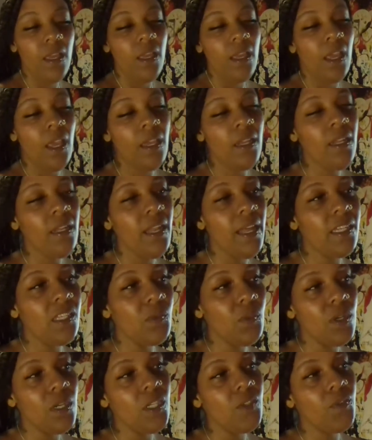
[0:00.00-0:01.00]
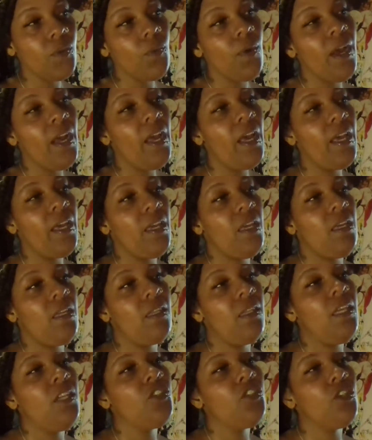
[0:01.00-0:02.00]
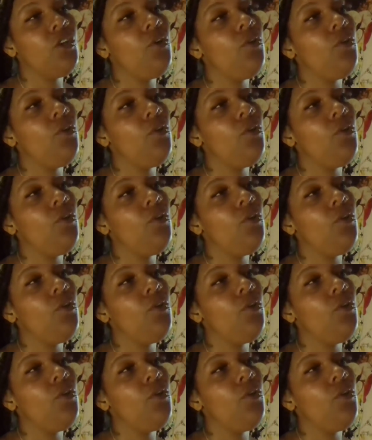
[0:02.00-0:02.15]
Any last words for why they should